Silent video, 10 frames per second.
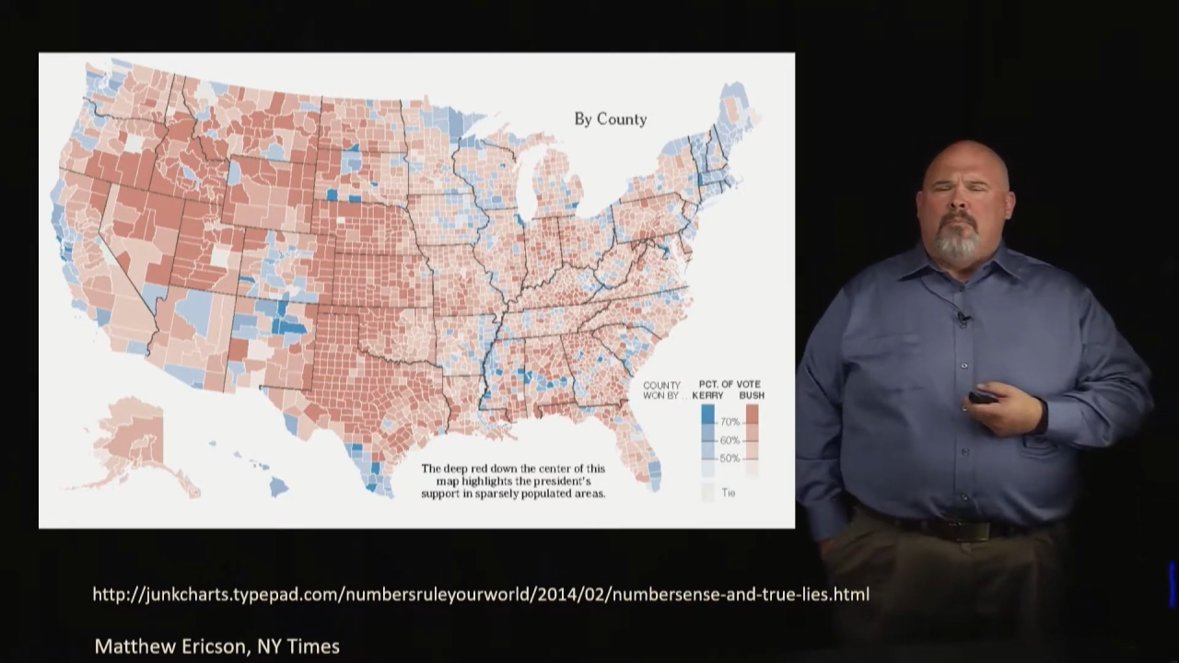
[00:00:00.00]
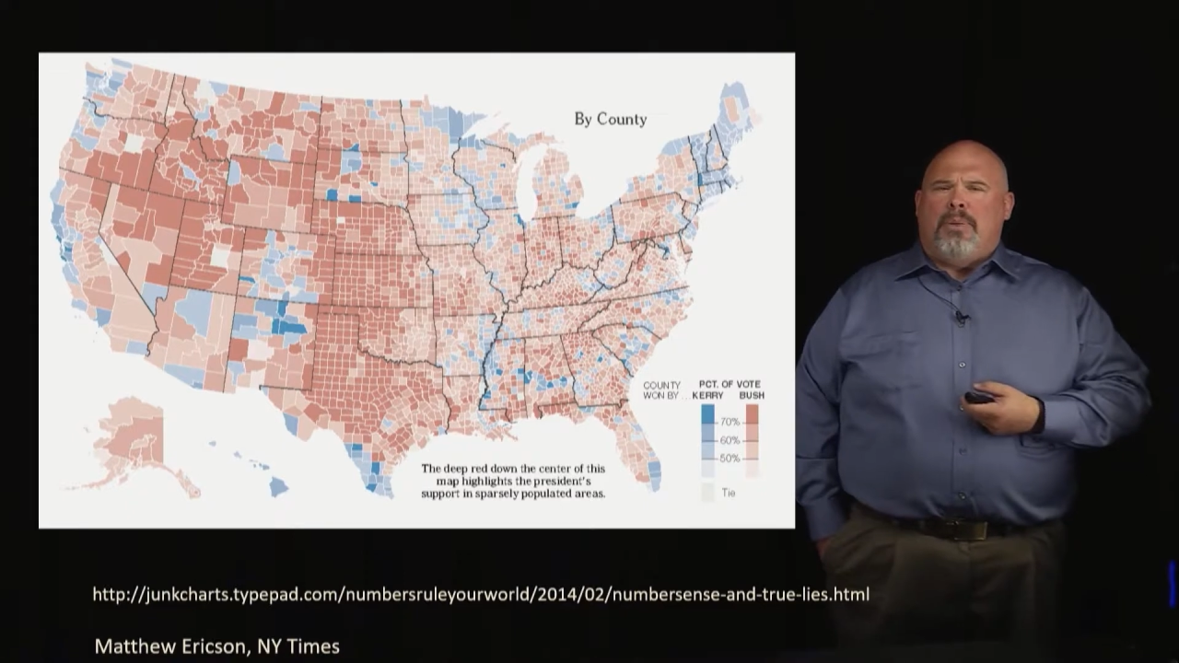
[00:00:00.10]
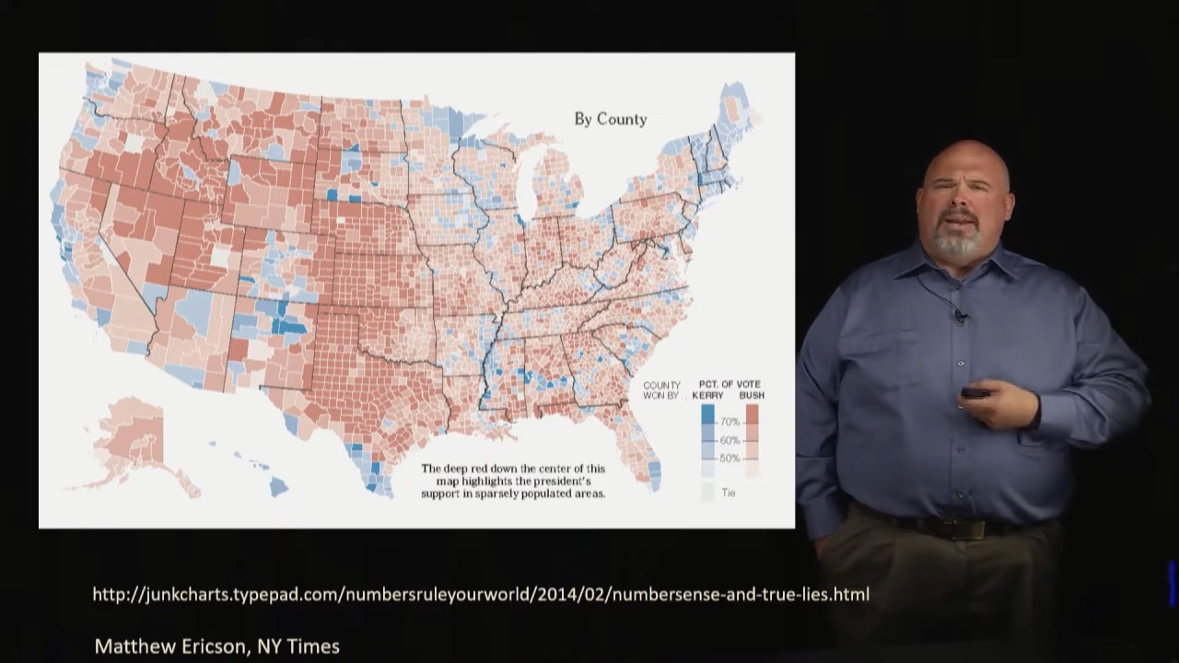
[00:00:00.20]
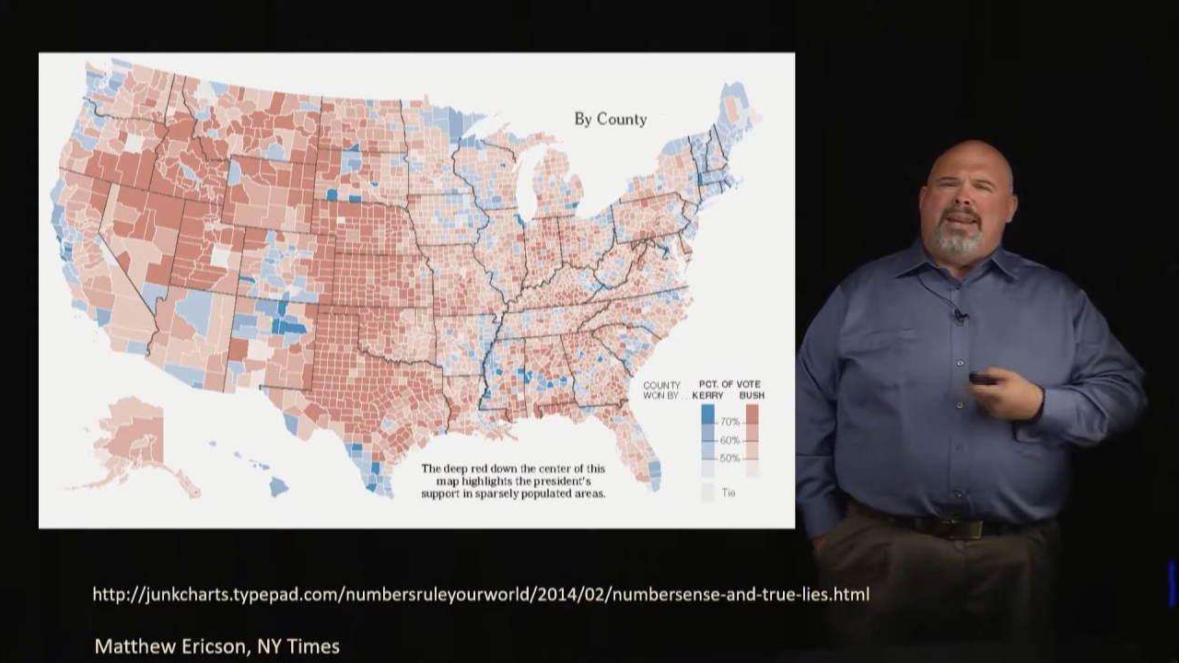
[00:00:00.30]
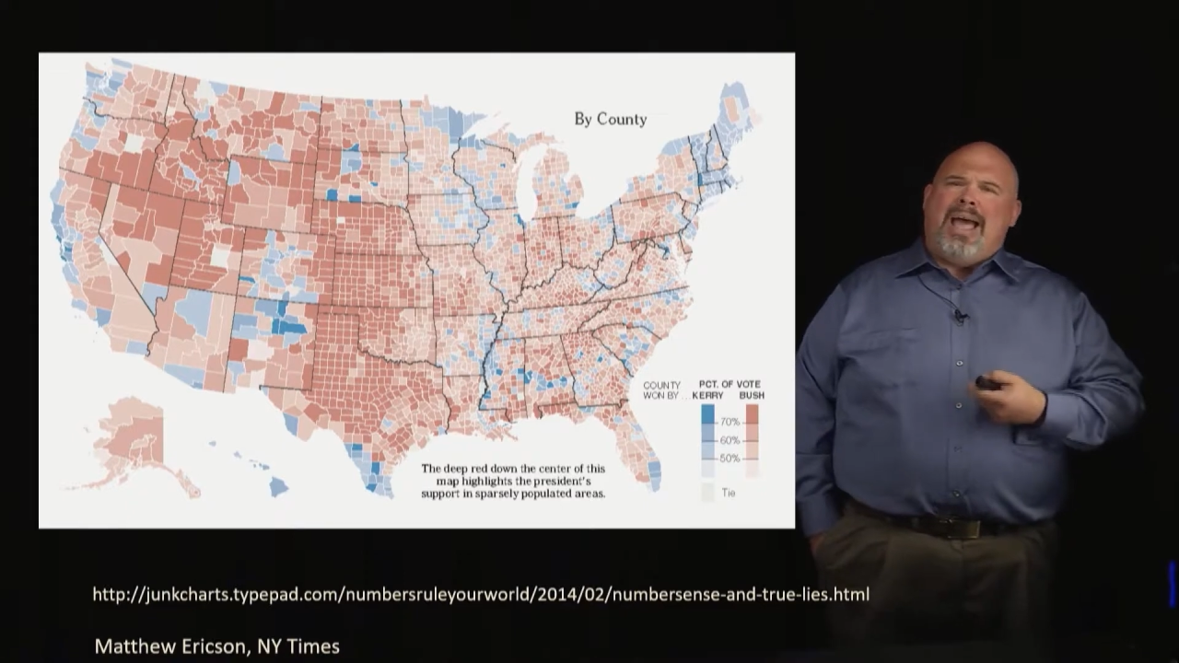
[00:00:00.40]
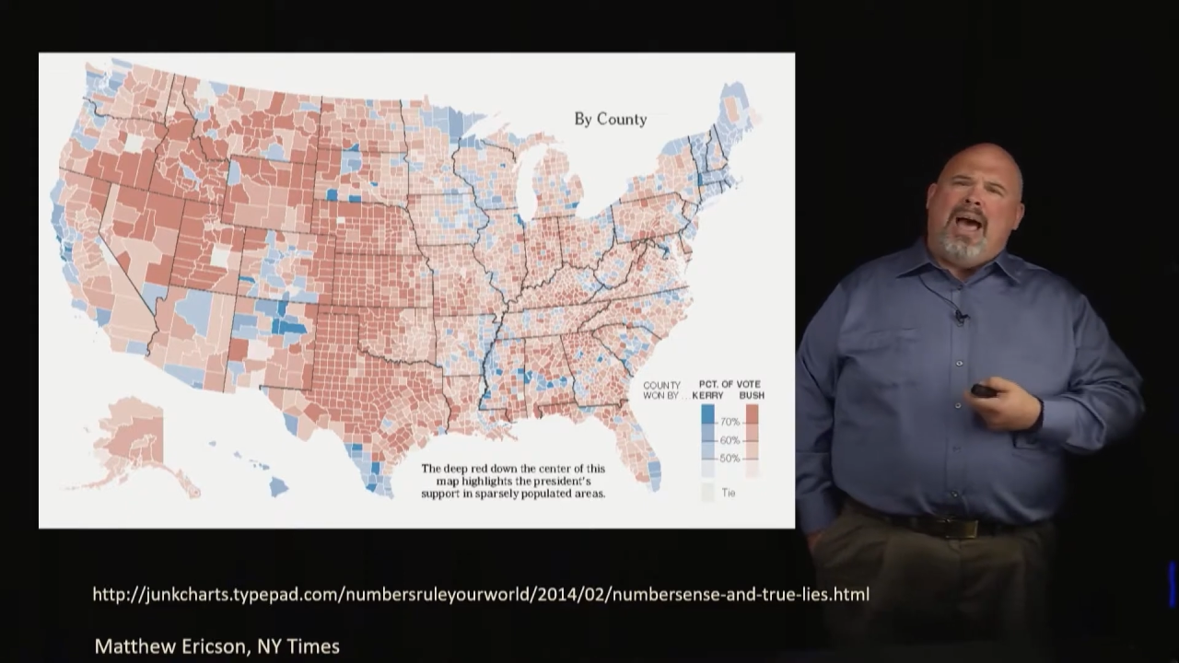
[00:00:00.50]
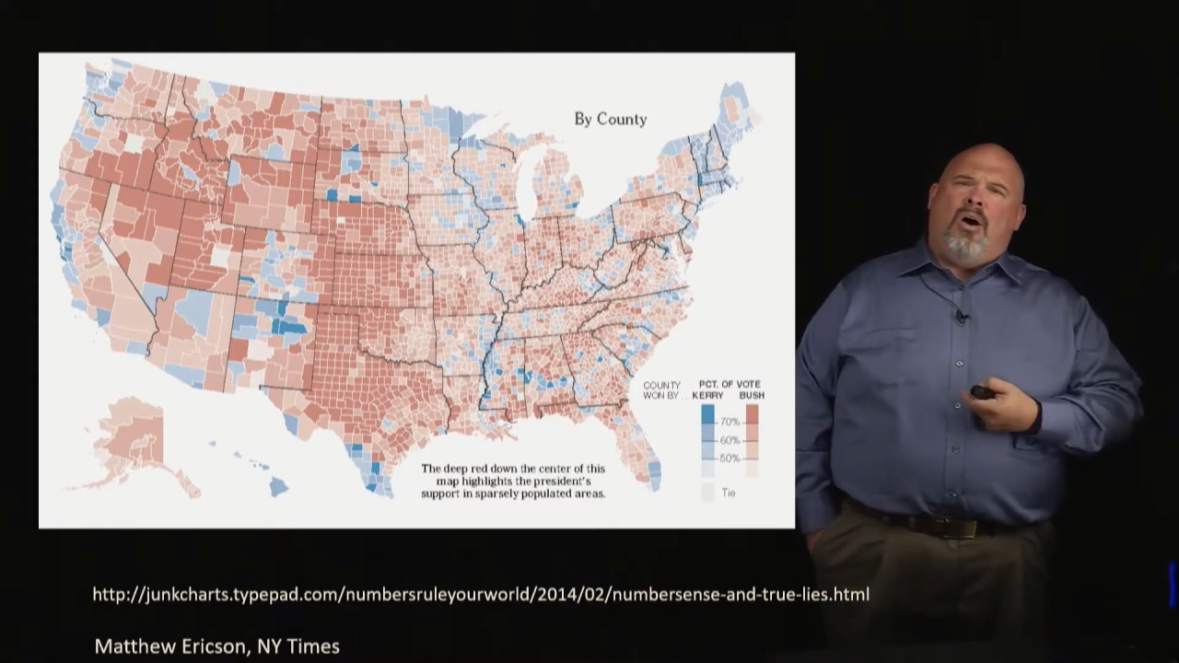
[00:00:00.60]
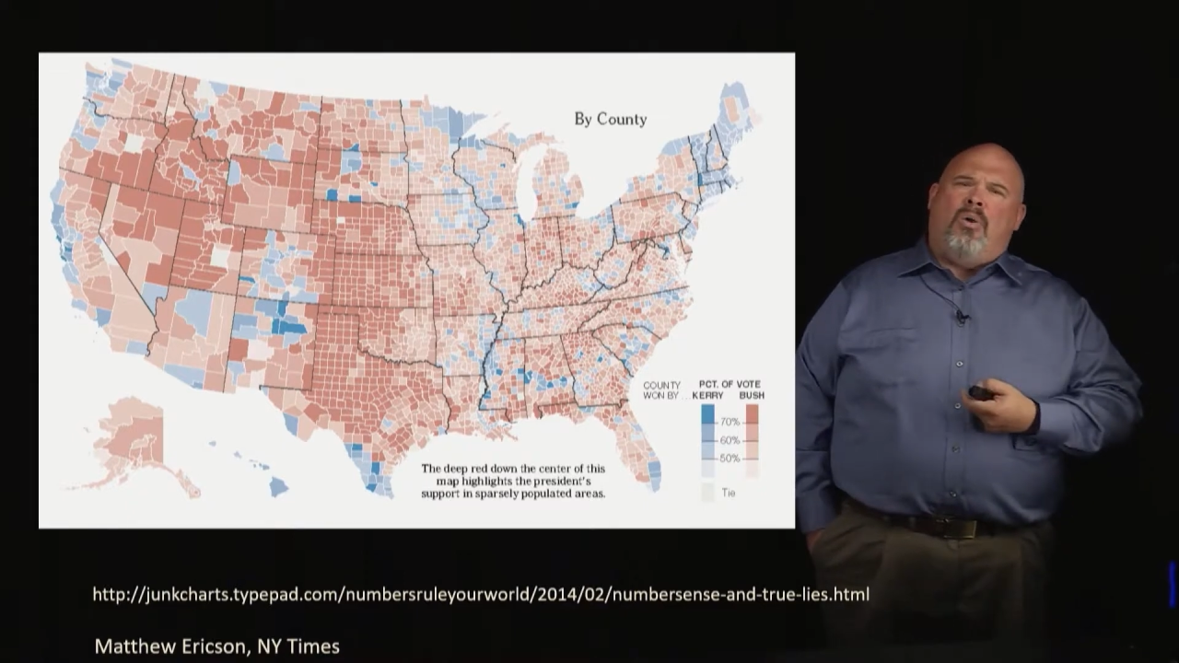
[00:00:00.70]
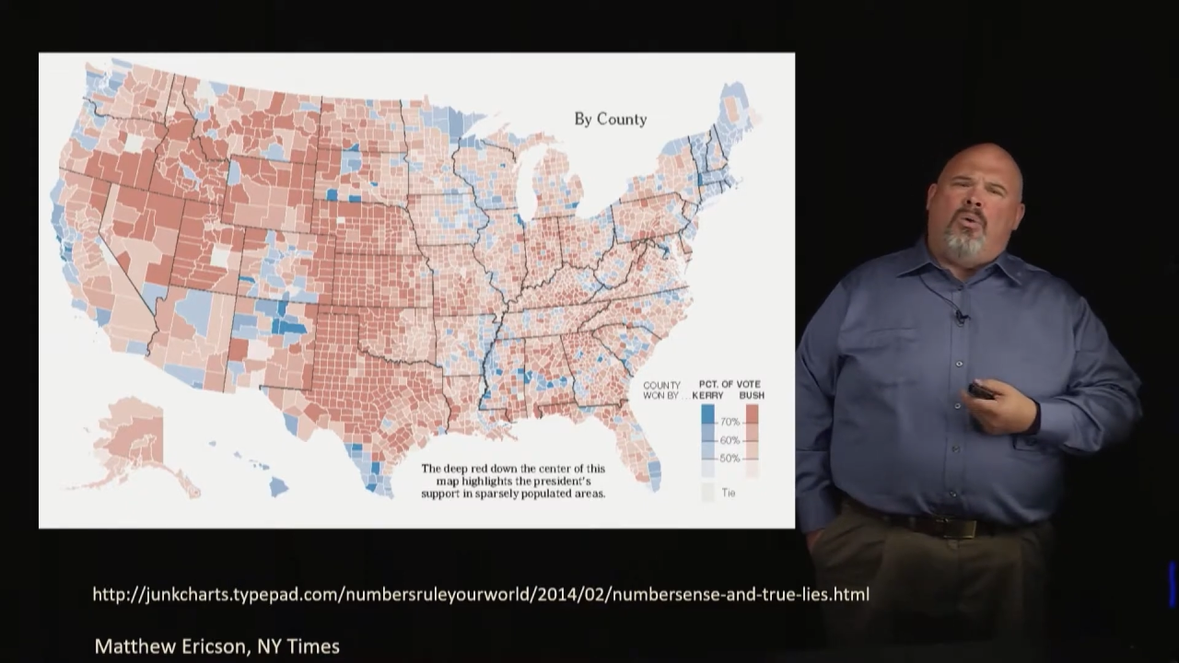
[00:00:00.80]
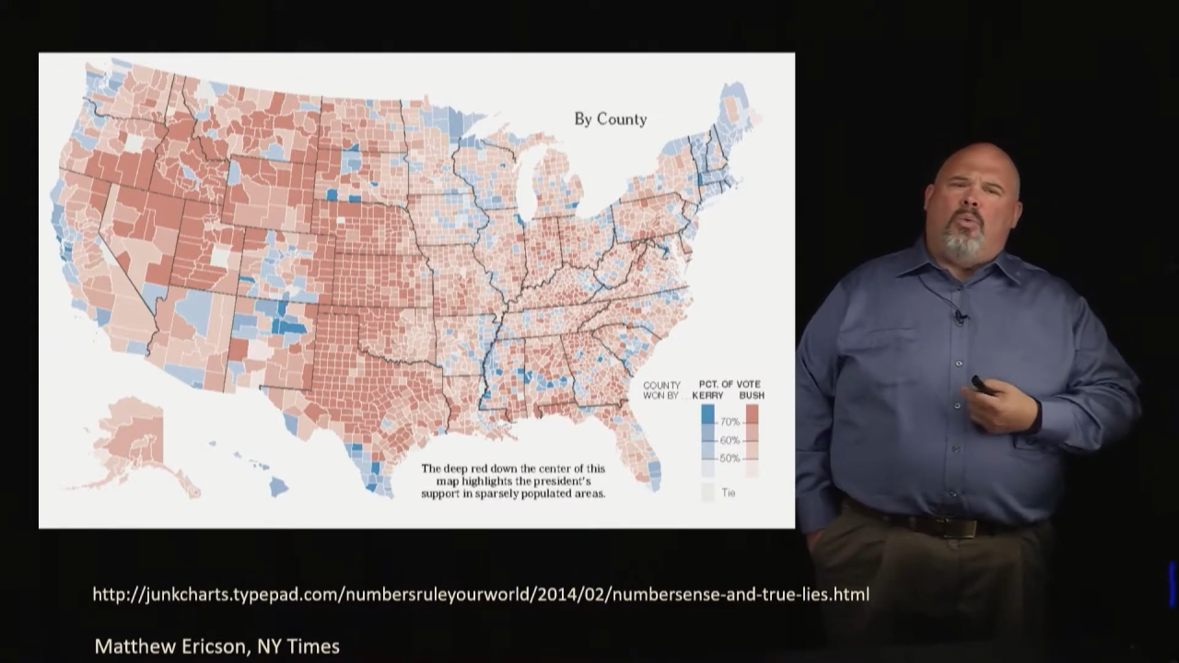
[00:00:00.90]
but
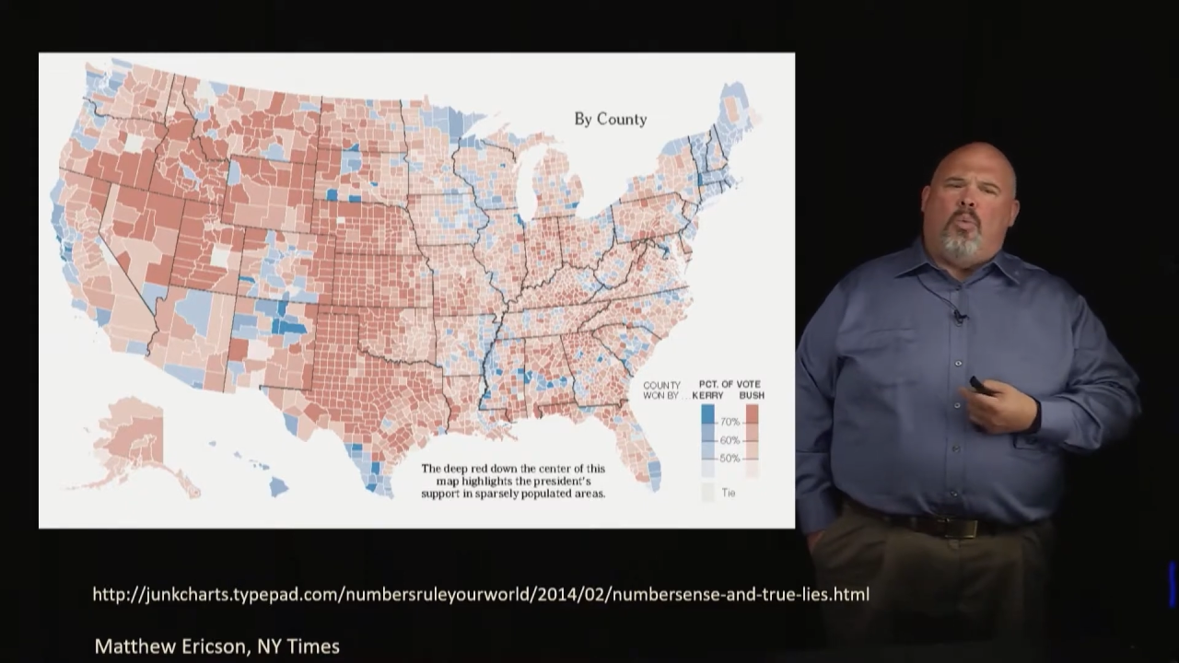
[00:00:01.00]
now